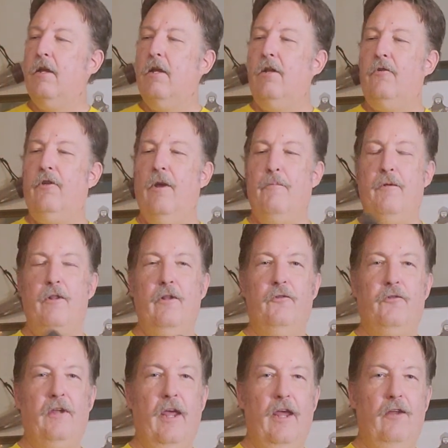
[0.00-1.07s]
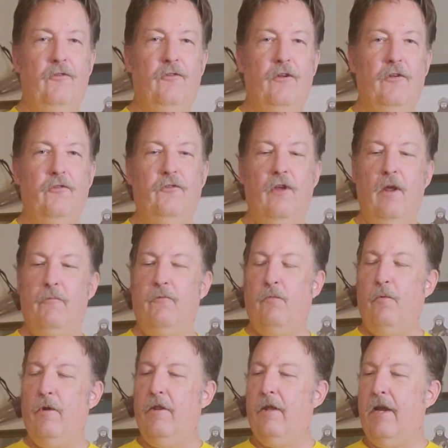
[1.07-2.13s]
tip in this case is tipped
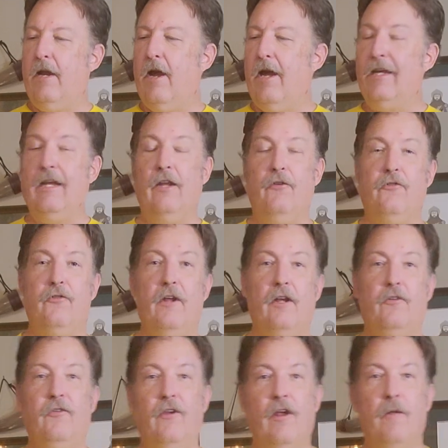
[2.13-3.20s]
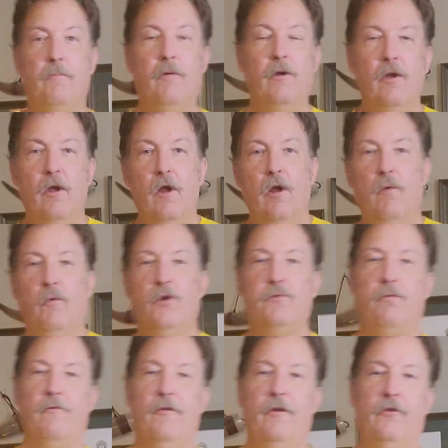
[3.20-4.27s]
with a hiking stick tip, which
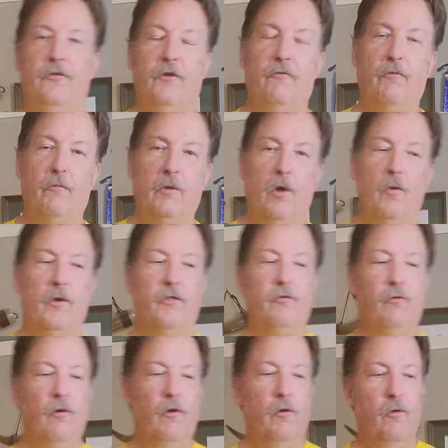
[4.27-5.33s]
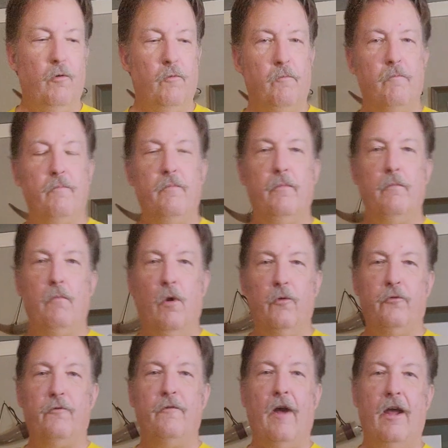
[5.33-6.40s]
prevents it from going through
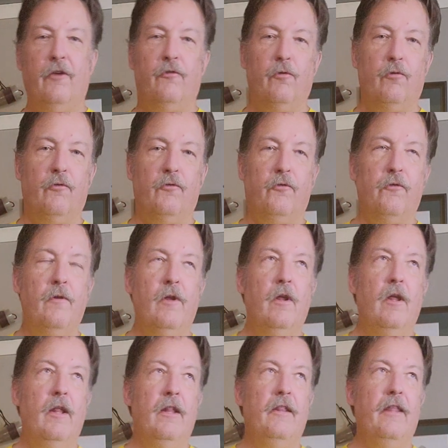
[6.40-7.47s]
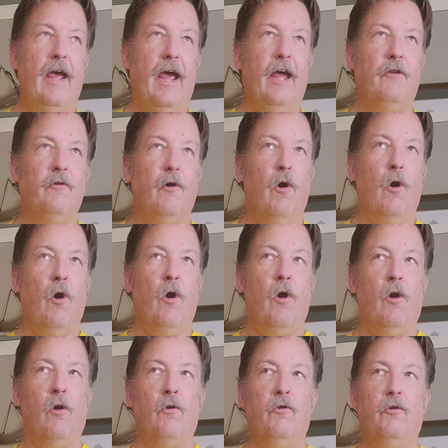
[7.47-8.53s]
most visors that
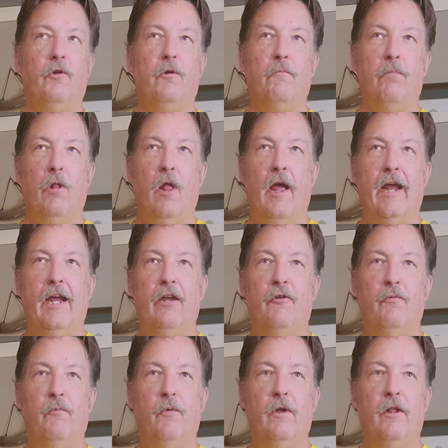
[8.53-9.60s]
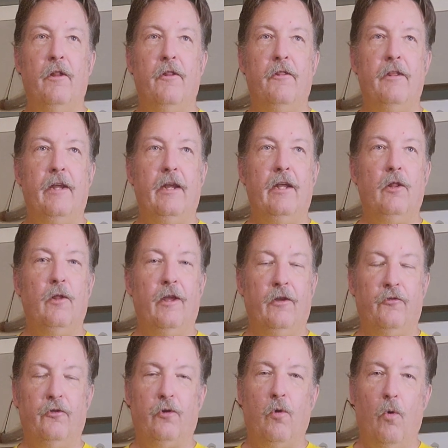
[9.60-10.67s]
are compliant with the
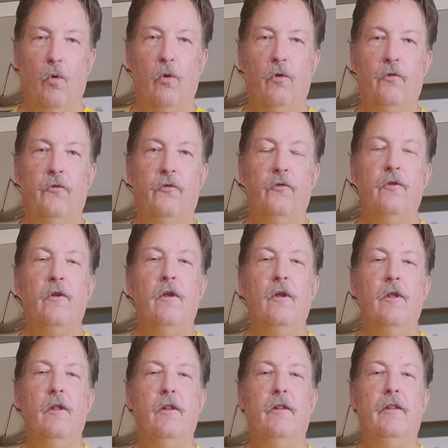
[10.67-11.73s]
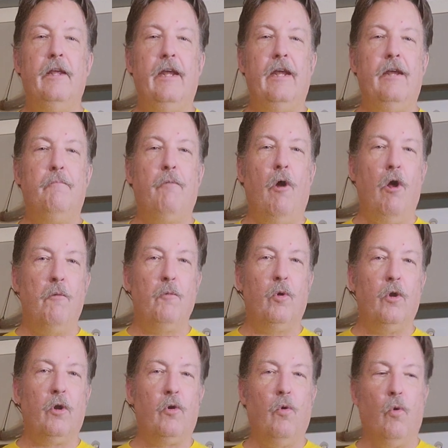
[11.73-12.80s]
Lynx Accords, the Palmer
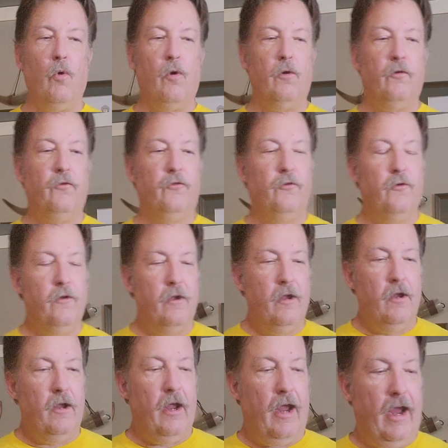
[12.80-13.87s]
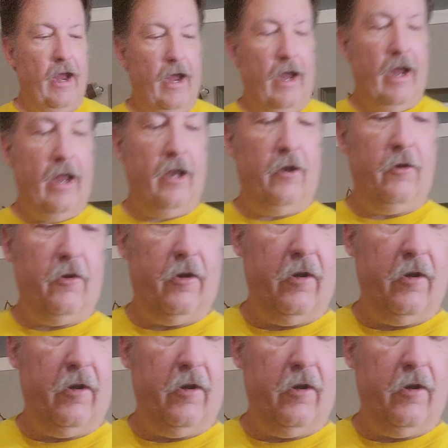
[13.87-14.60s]
Accords, and